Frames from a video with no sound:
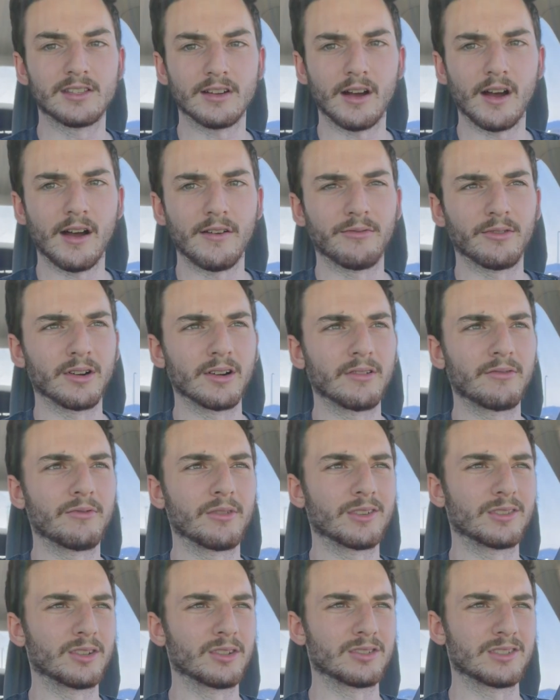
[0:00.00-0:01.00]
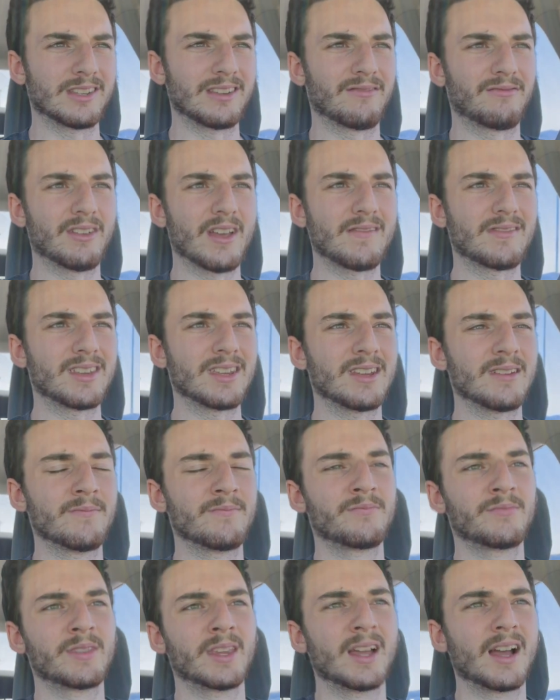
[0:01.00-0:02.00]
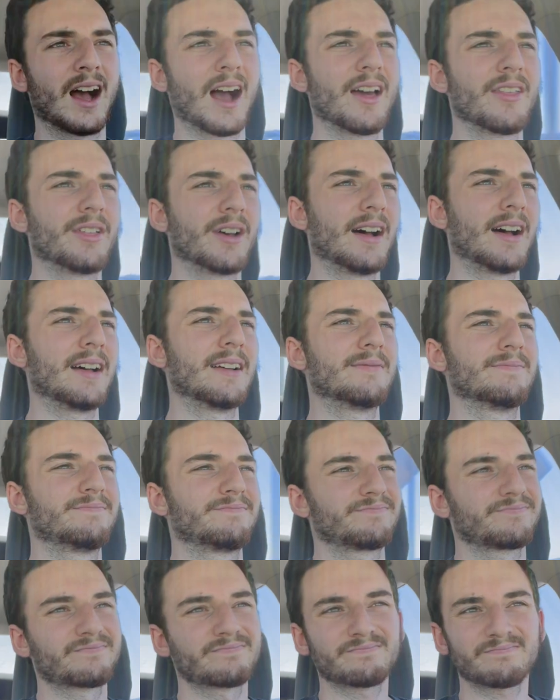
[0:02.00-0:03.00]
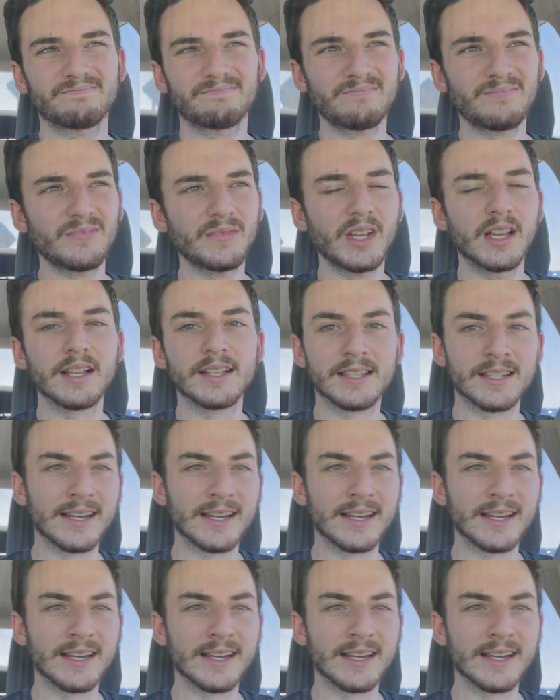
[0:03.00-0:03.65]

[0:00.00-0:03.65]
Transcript: offer for $13.50. I thought, it's